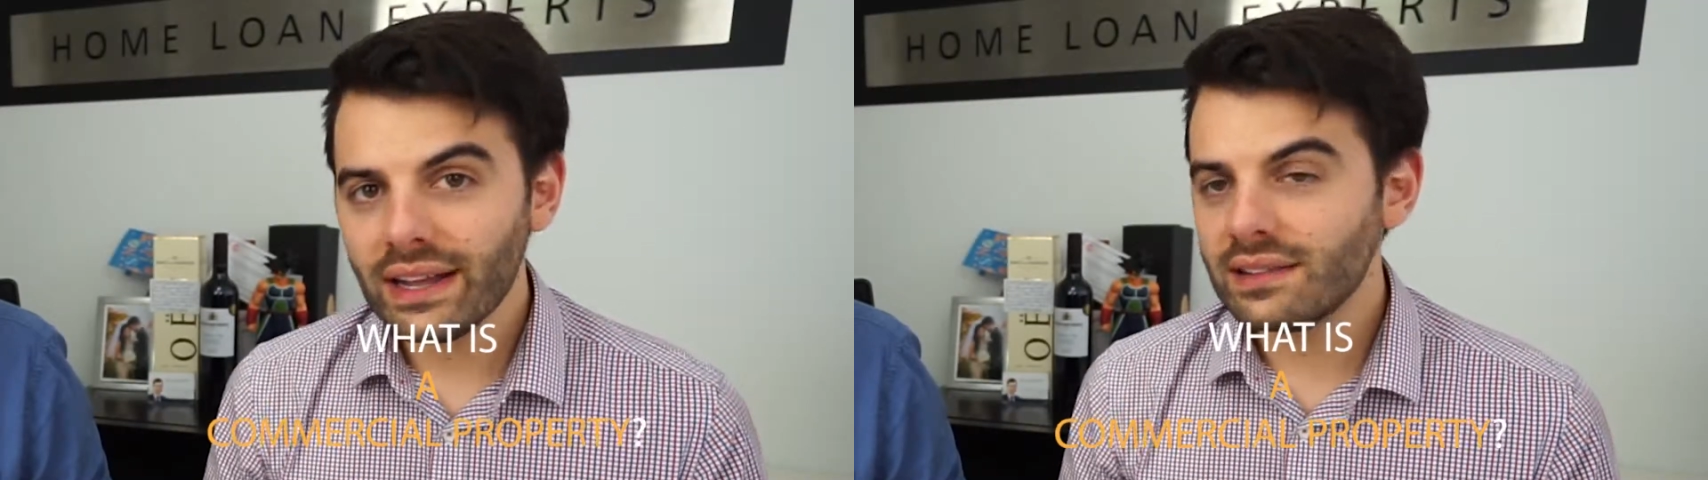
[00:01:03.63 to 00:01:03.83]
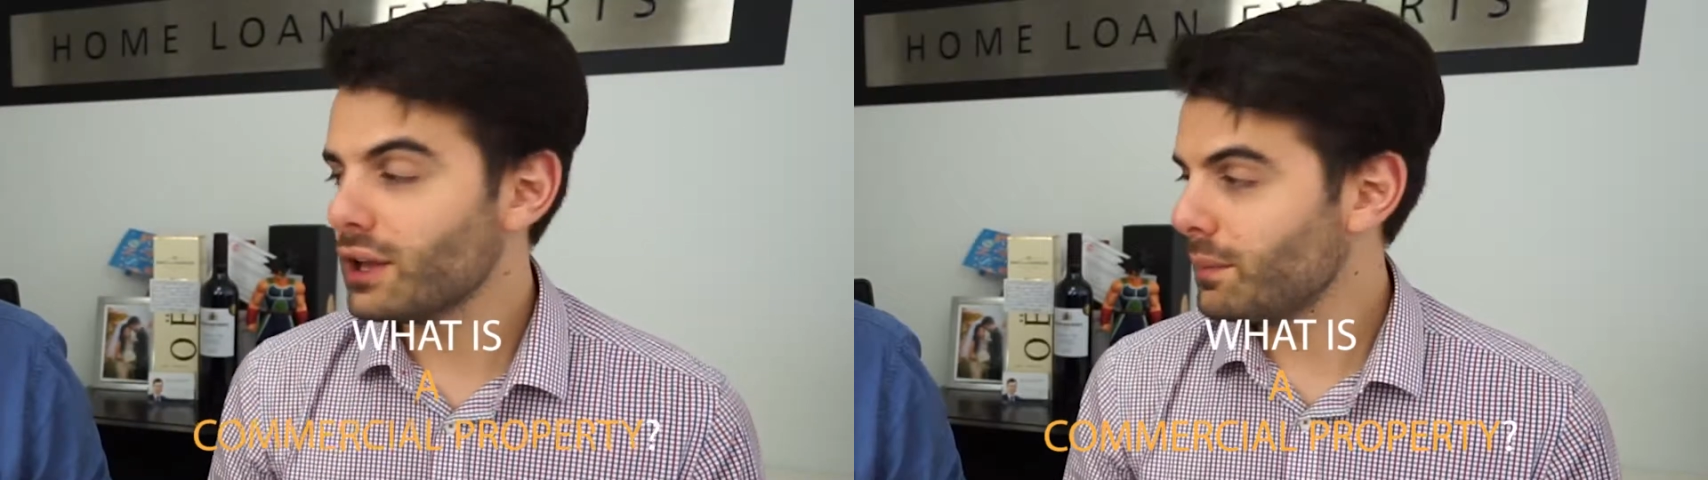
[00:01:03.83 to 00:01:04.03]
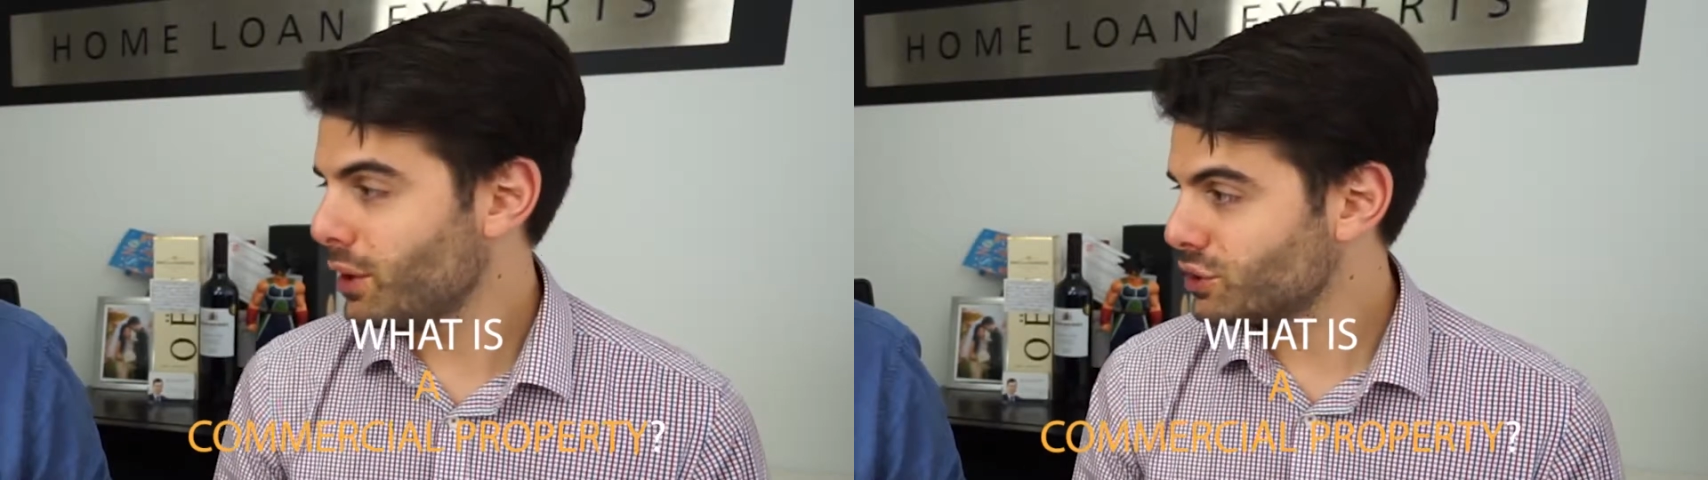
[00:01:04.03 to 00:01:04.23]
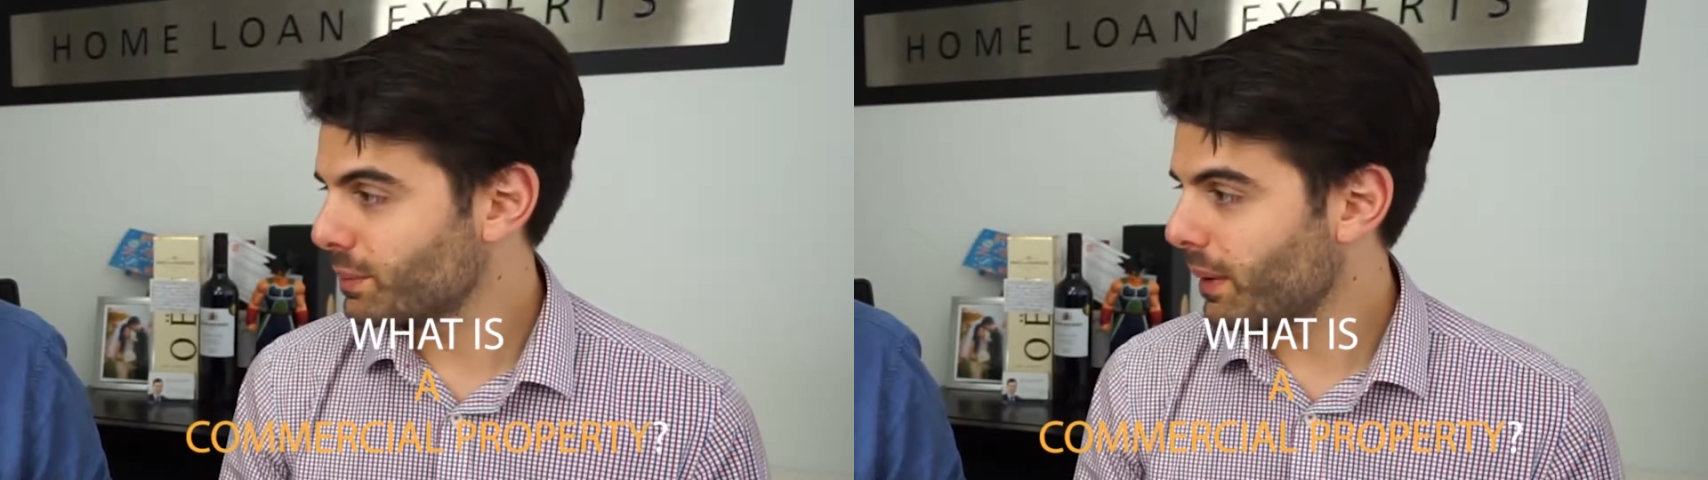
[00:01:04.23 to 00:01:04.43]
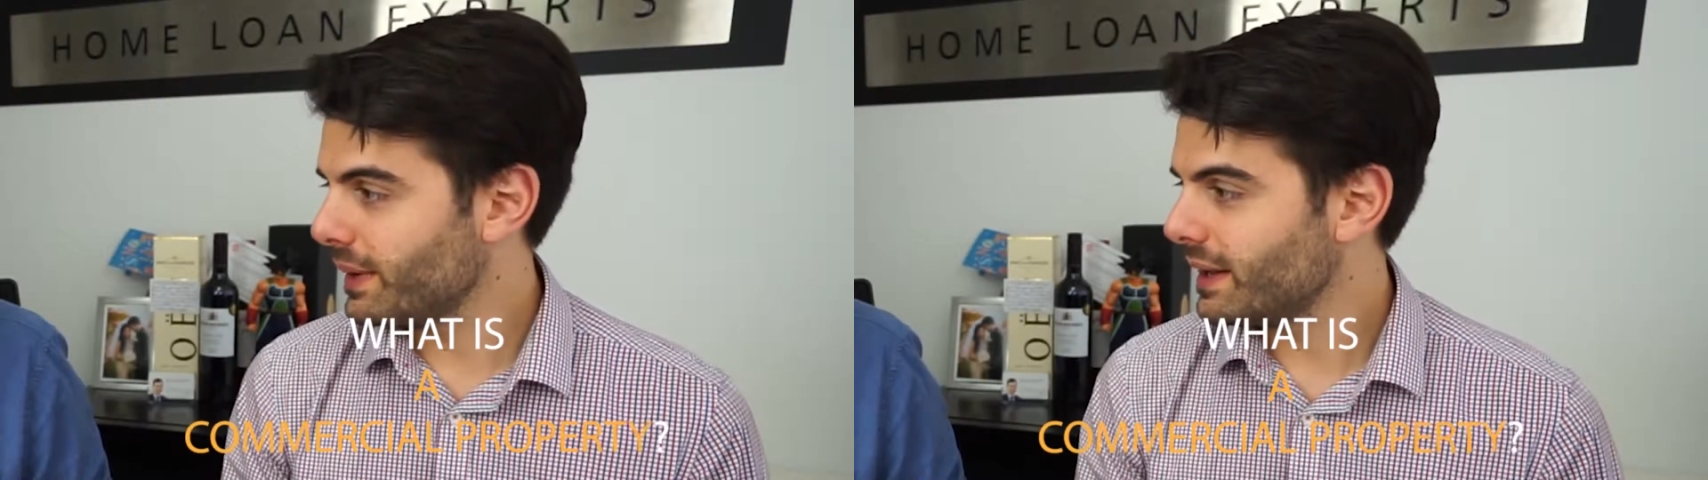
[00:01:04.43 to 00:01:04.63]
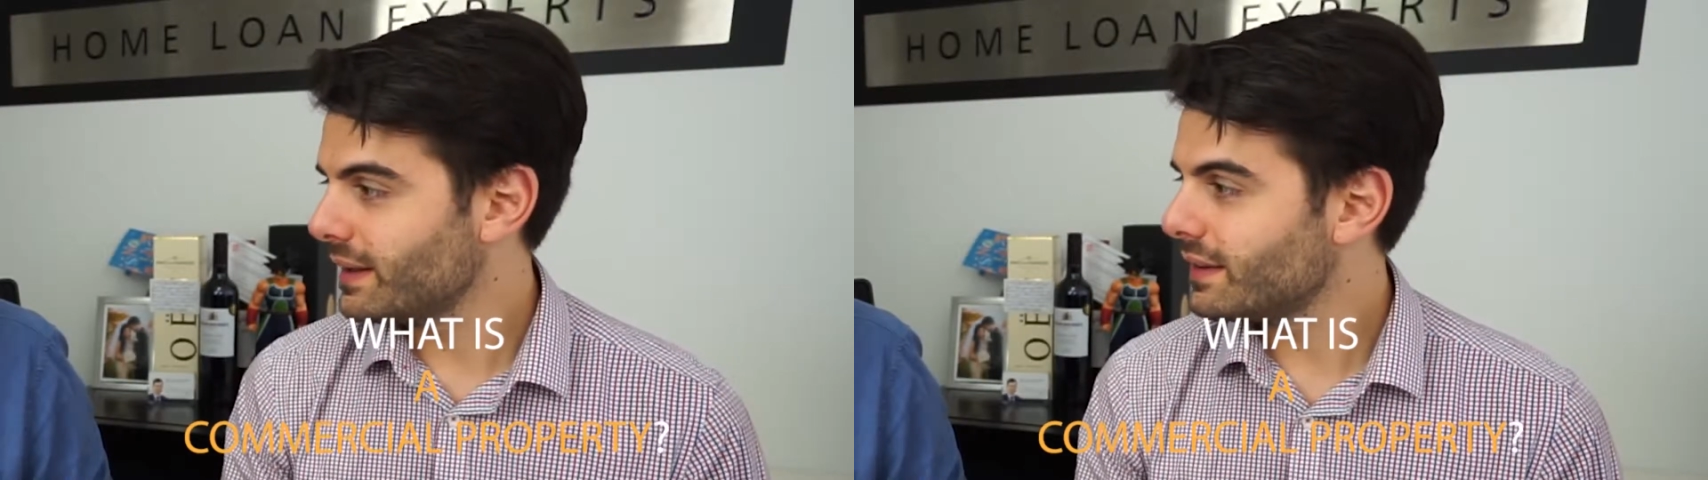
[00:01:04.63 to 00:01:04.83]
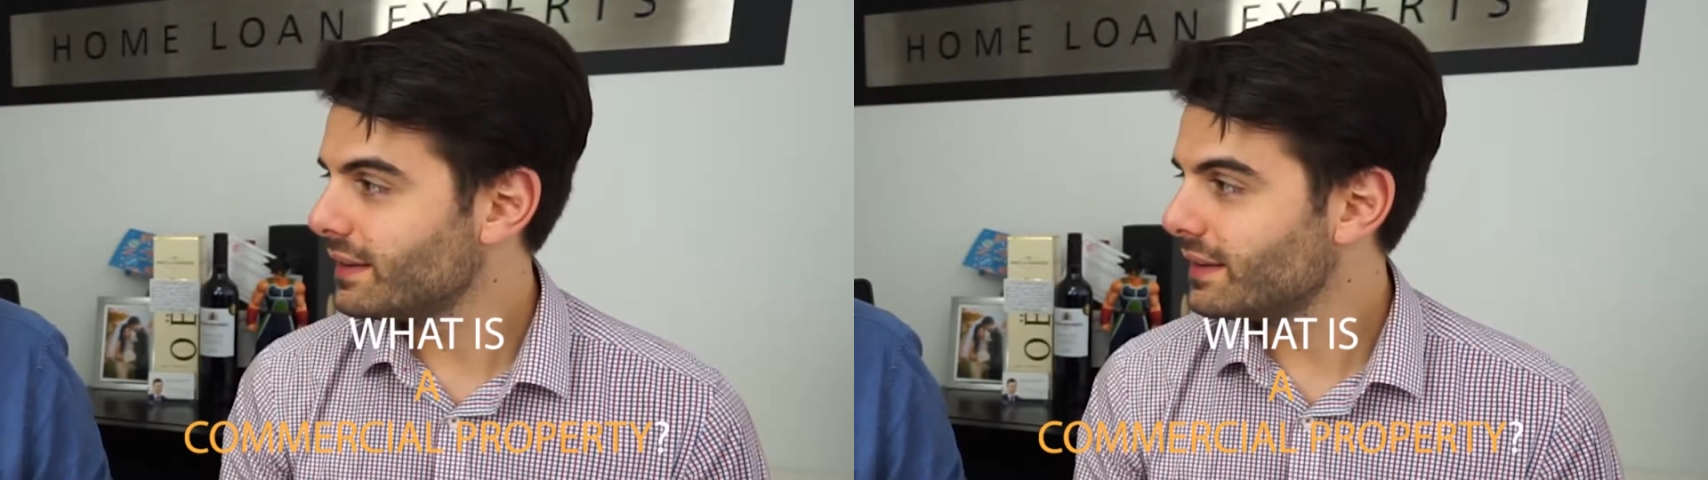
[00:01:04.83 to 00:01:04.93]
is a commercial property?